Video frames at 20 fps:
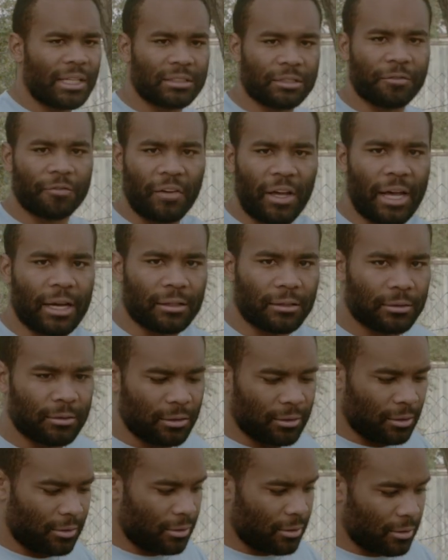That's a fact.
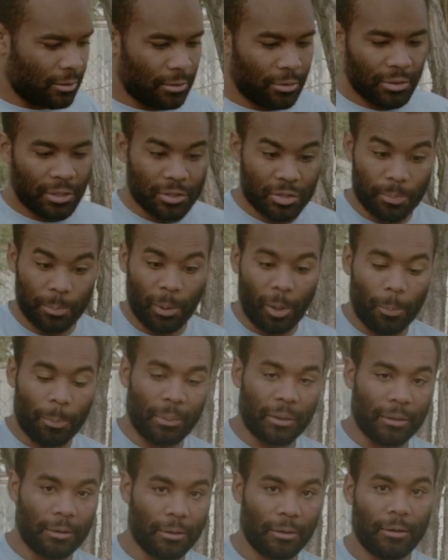You know, oh, here's a
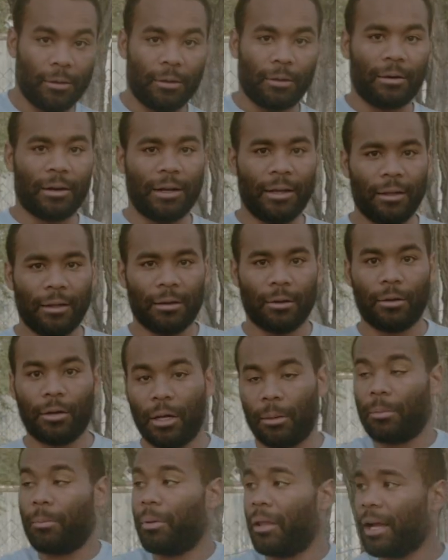pulpit, right?
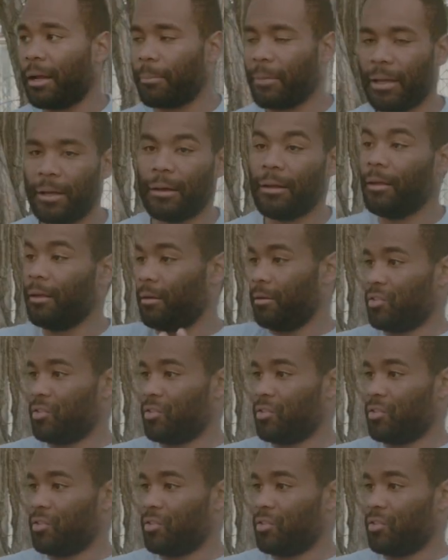Oh, I'm a black man.